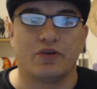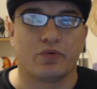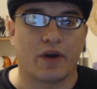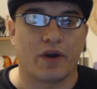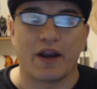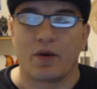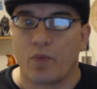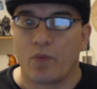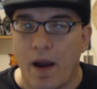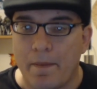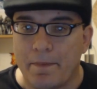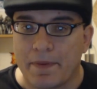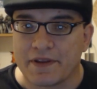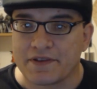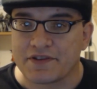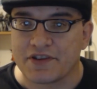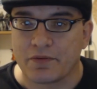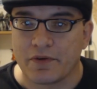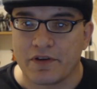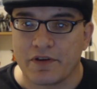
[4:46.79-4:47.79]
great
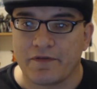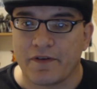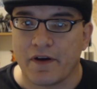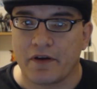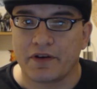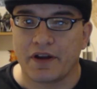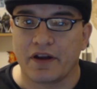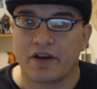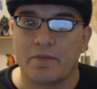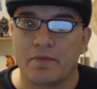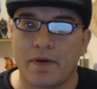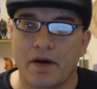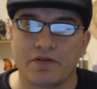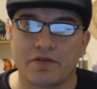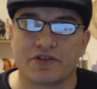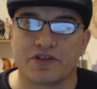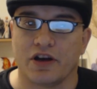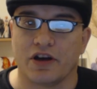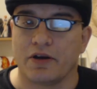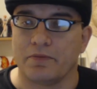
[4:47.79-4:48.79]
weapons that we found out
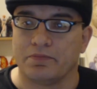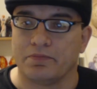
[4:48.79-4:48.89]
about,